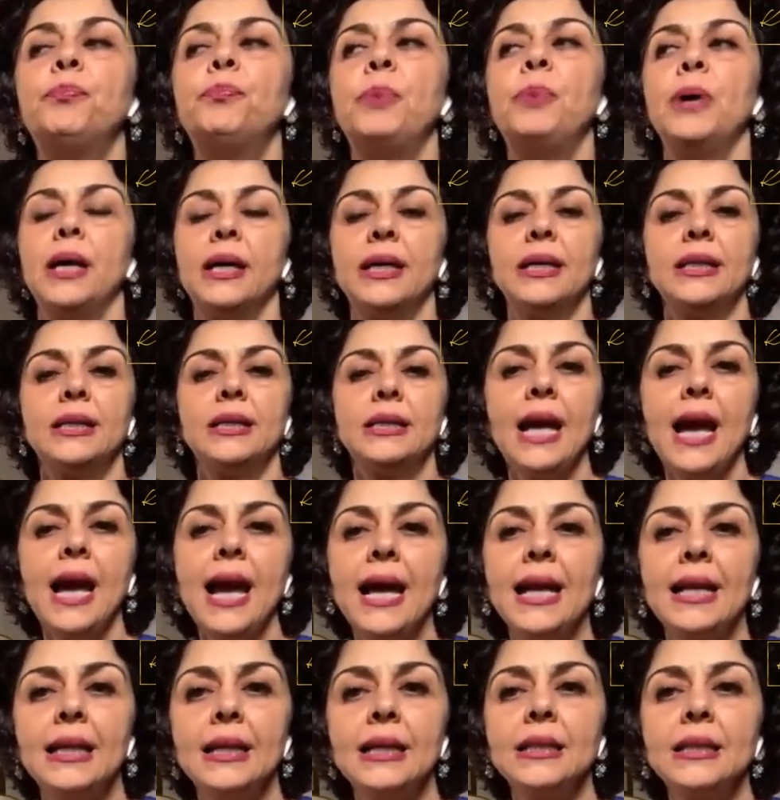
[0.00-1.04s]
by
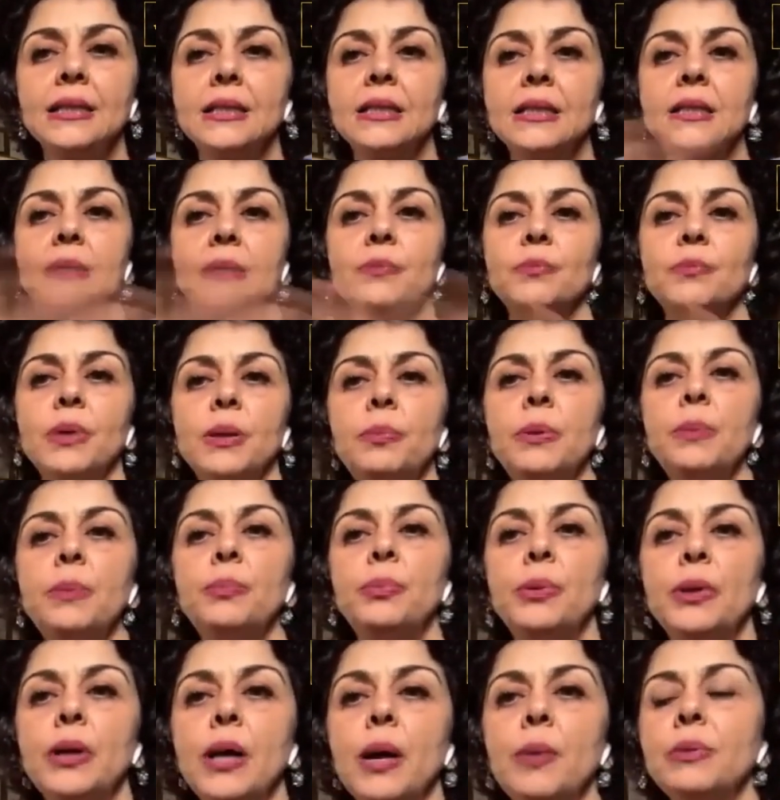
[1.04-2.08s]
Italians and by people
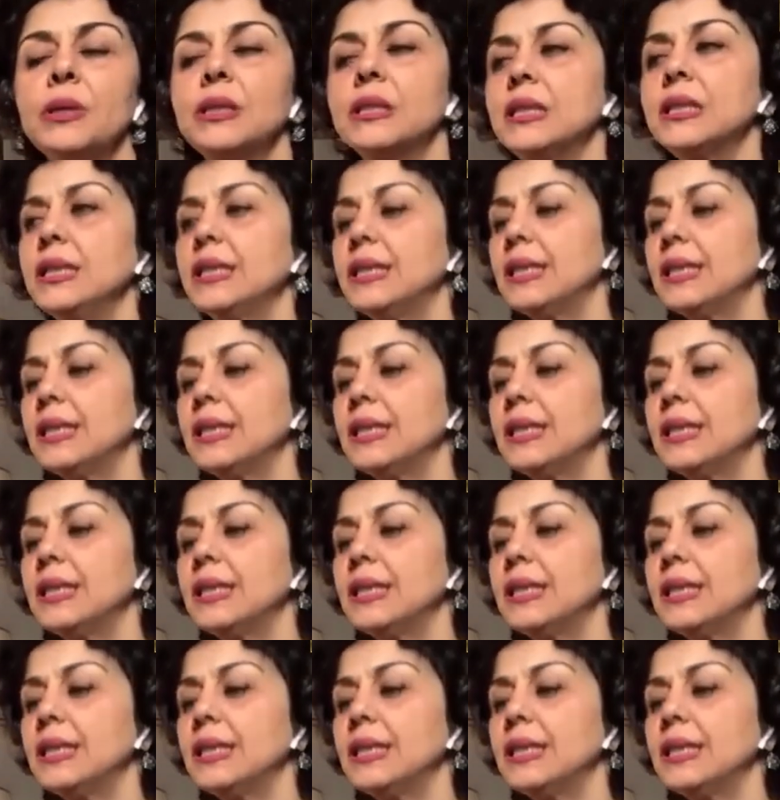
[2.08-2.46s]
coming to Italy.